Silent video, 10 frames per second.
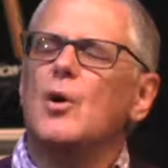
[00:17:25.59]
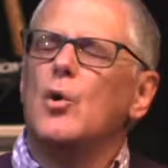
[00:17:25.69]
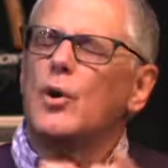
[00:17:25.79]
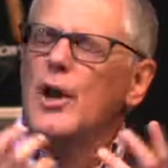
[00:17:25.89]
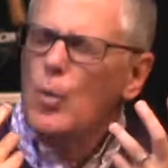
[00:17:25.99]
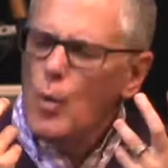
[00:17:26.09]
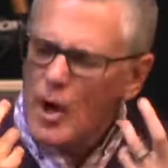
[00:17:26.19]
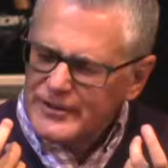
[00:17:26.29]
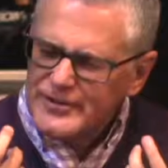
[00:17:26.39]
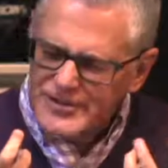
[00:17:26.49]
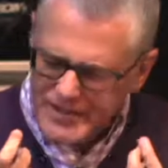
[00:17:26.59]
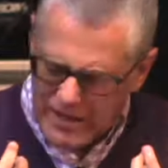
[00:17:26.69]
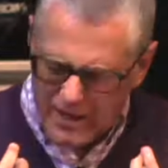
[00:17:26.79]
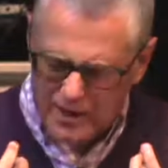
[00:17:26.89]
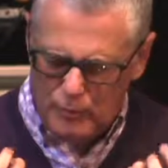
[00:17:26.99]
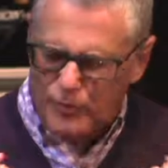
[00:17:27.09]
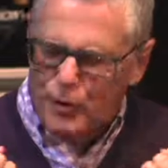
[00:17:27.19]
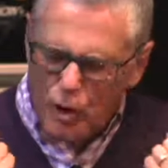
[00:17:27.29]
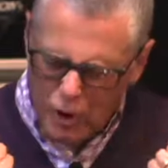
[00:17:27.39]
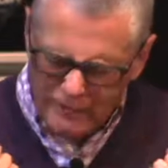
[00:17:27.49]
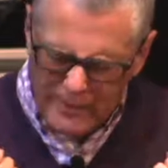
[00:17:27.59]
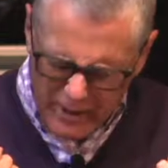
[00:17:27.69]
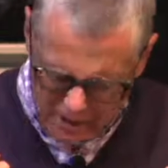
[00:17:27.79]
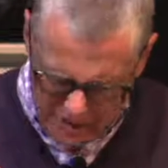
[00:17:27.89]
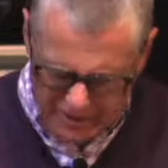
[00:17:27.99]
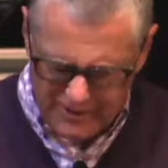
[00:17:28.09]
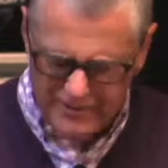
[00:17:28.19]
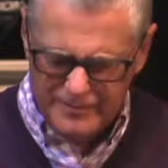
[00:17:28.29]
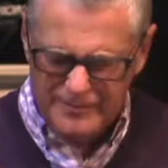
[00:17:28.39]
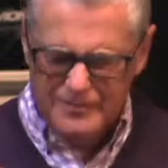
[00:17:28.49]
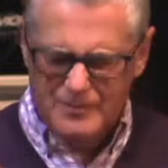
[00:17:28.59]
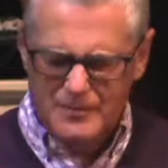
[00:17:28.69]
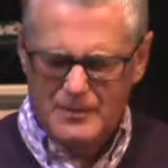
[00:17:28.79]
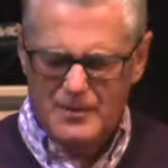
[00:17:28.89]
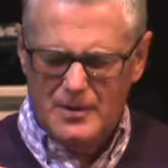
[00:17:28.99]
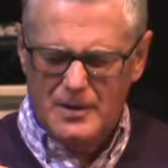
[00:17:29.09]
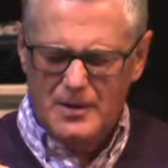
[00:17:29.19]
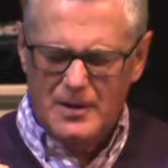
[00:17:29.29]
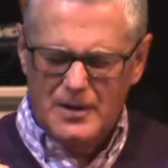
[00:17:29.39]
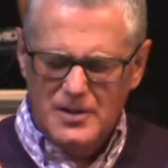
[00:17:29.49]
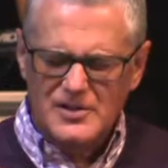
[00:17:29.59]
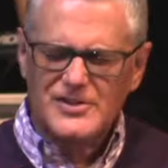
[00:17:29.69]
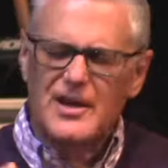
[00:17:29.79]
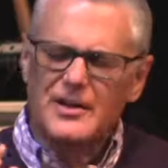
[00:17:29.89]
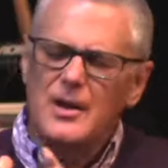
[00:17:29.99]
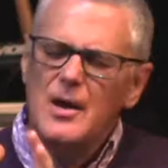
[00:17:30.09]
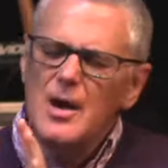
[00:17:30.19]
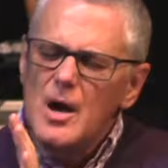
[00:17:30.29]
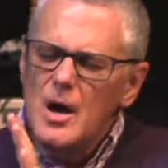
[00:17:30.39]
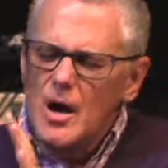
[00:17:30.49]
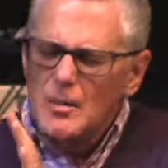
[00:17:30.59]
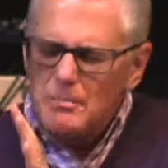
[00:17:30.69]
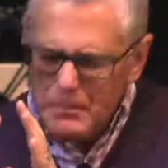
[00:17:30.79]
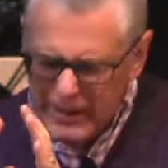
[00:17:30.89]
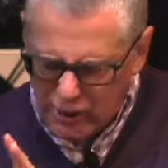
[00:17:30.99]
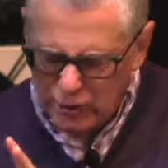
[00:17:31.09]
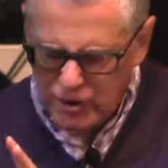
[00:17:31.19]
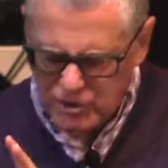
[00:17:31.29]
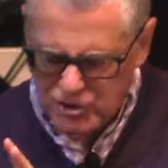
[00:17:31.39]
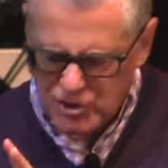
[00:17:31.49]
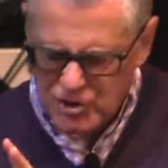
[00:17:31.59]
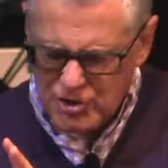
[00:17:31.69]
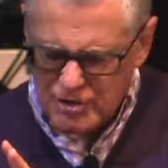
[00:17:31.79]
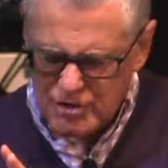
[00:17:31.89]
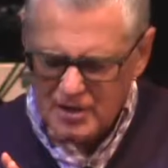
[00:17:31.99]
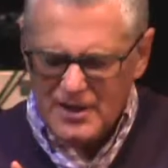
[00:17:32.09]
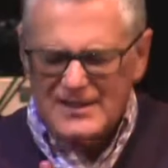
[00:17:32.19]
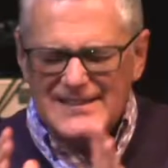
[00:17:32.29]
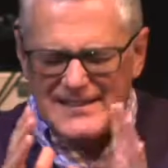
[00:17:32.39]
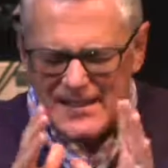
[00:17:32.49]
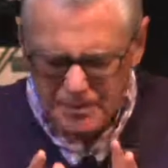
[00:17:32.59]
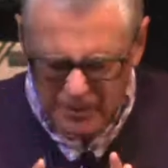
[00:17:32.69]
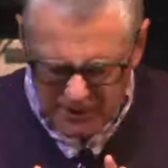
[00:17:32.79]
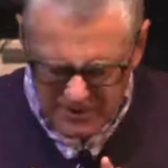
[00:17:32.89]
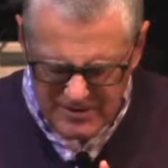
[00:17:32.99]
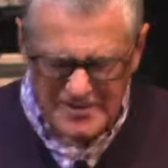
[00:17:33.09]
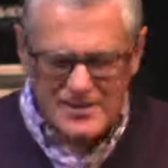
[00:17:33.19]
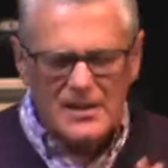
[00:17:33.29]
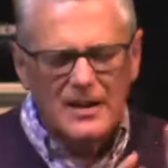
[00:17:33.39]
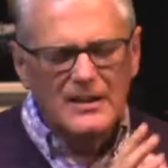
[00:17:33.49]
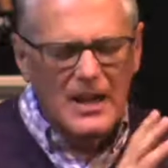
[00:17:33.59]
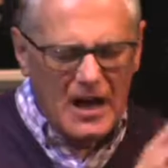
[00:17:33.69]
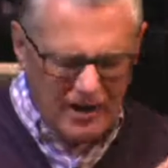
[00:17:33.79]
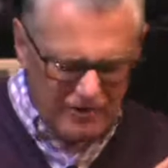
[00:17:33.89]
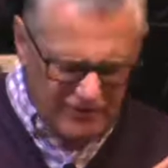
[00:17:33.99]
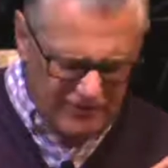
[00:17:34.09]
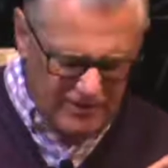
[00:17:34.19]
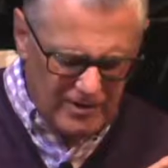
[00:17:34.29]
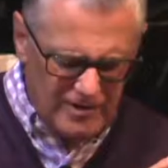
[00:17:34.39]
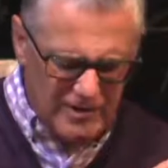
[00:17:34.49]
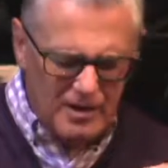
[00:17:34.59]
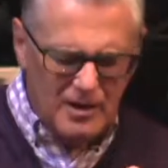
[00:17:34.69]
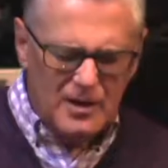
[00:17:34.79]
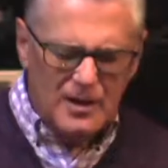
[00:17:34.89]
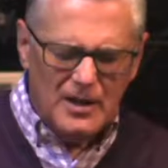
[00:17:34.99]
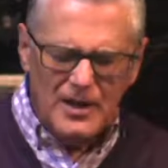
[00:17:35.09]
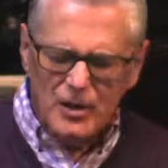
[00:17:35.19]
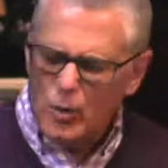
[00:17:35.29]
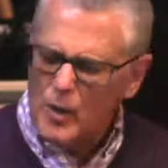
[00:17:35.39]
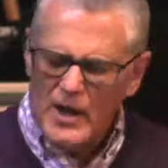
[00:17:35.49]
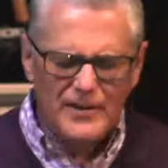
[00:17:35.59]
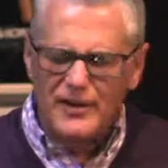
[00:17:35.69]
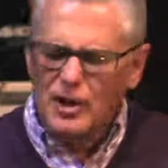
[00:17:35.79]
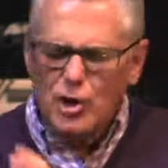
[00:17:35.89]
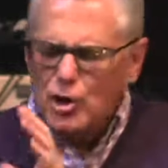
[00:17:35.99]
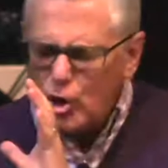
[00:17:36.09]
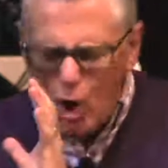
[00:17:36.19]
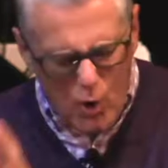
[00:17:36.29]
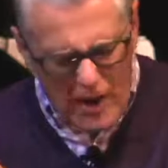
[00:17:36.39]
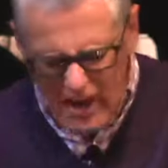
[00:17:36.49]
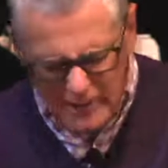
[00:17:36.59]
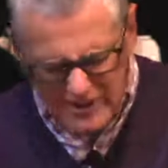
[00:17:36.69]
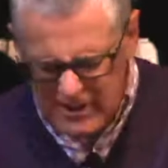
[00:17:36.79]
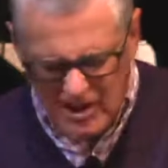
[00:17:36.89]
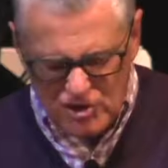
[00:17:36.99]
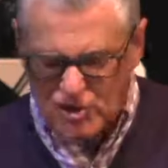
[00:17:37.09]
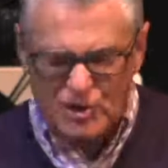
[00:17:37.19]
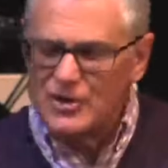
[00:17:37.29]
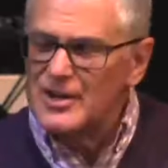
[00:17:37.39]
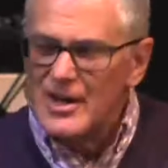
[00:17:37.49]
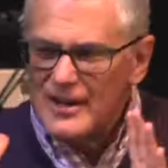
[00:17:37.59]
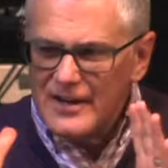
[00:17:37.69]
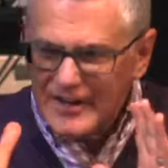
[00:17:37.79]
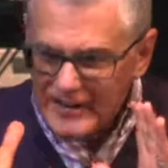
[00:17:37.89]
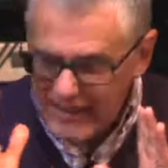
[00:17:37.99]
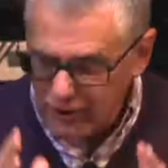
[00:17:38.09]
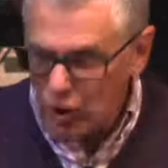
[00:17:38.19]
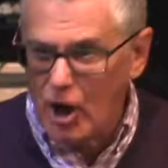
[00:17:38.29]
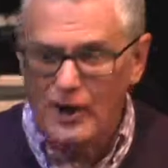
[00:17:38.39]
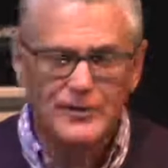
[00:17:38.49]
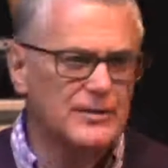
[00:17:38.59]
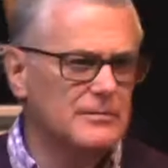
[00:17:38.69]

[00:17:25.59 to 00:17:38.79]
What I want to say with all of my heart is that marriage deepens love in a way that cohabitation cannot.